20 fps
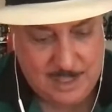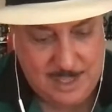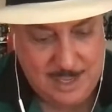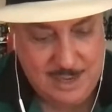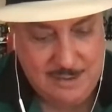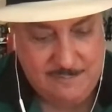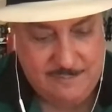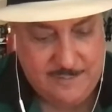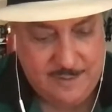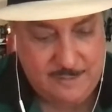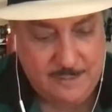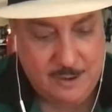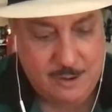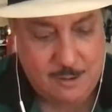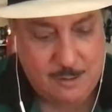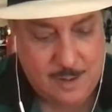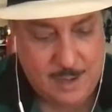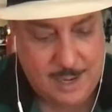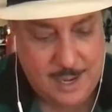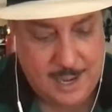at a very
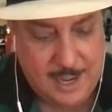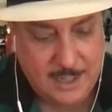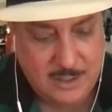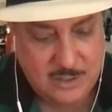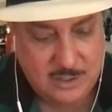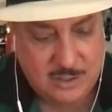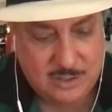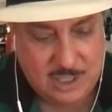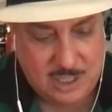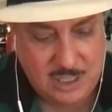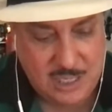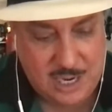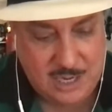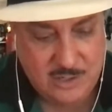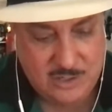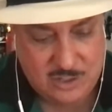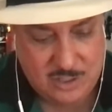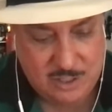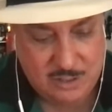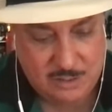early age, in
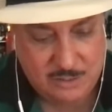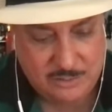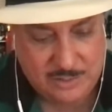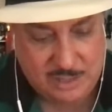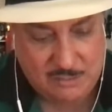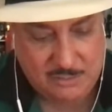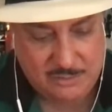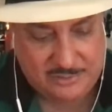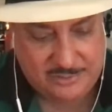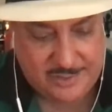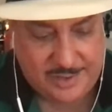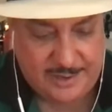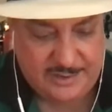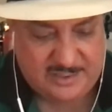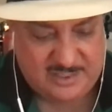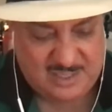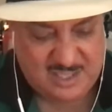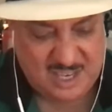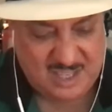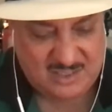teenage years, I would say
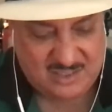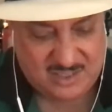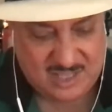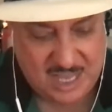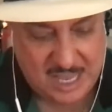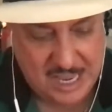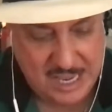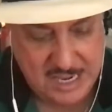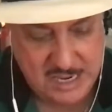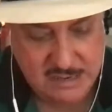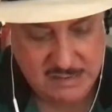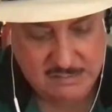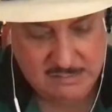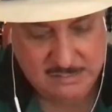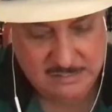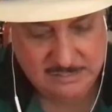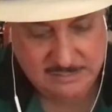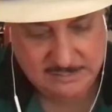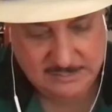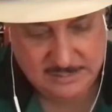16,
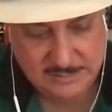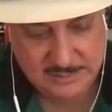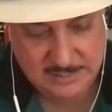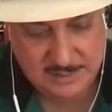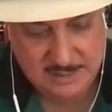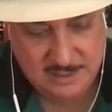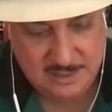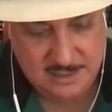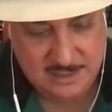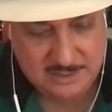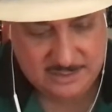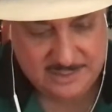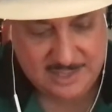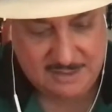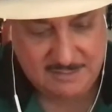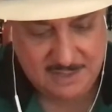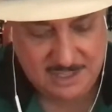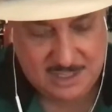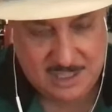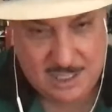
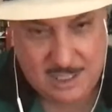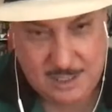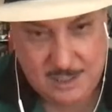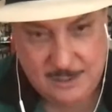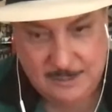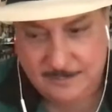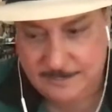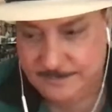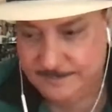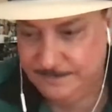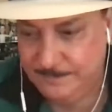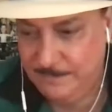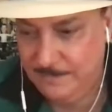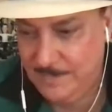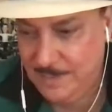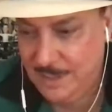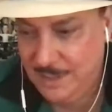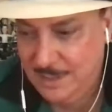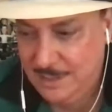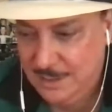17,
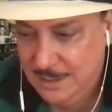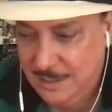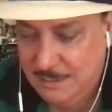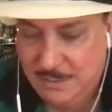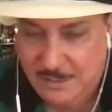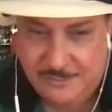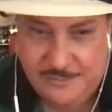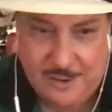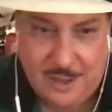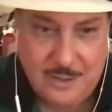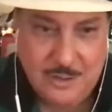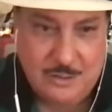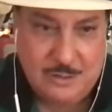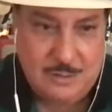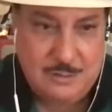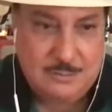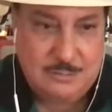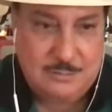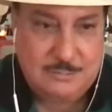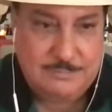my
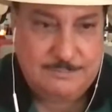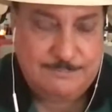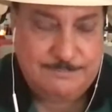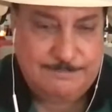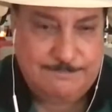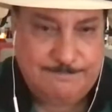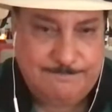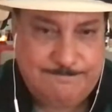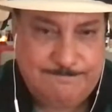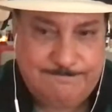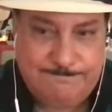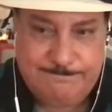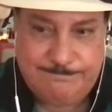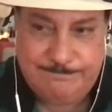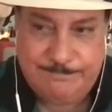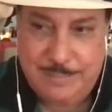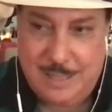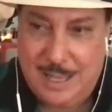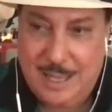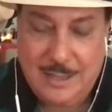father,
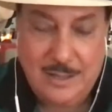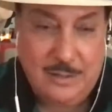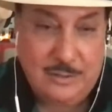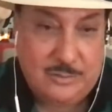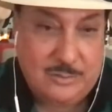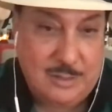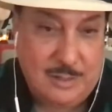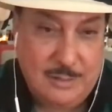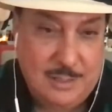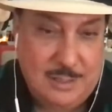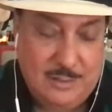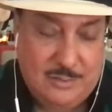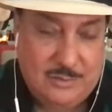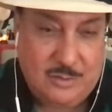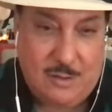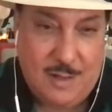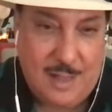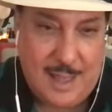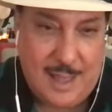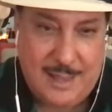he
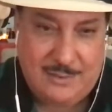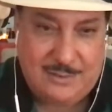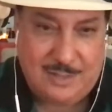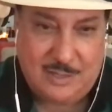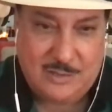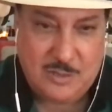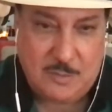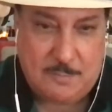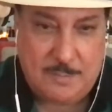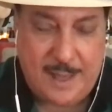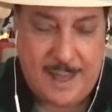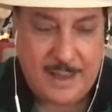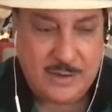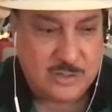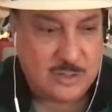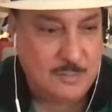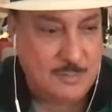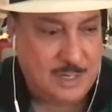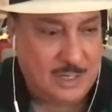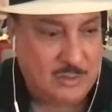saw I had such a
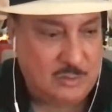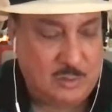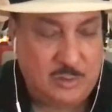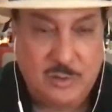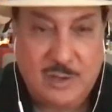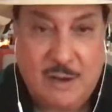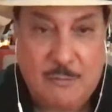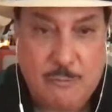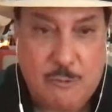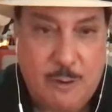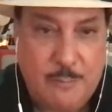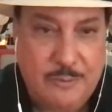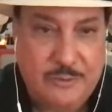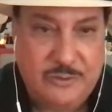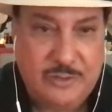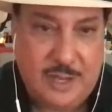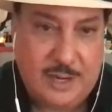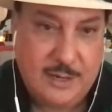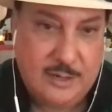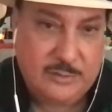passion, because we used to have
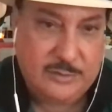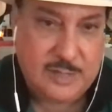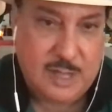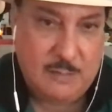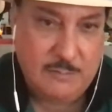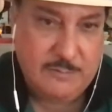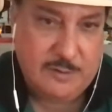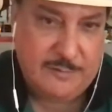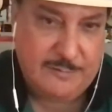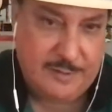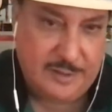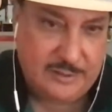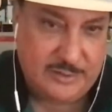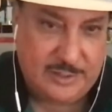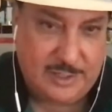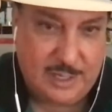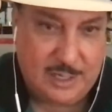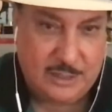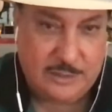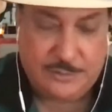representatives come to
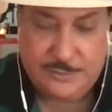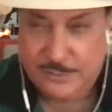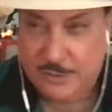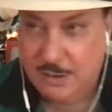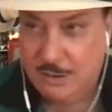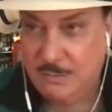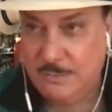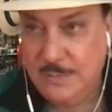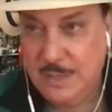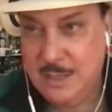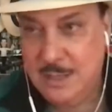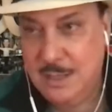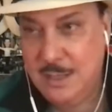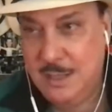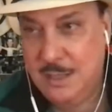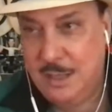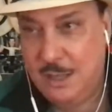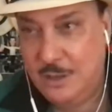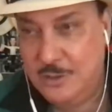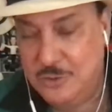visit us from
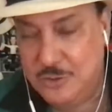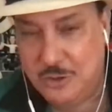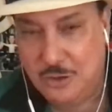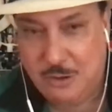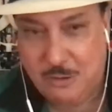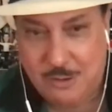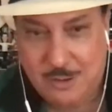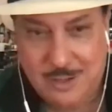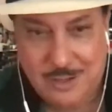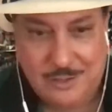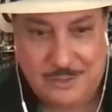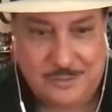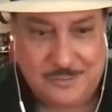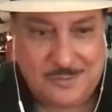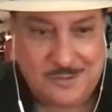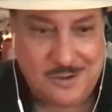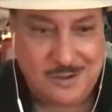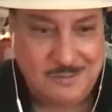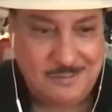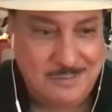Honduras,
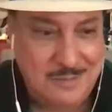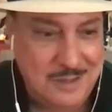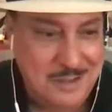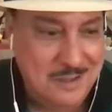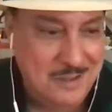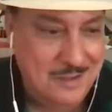from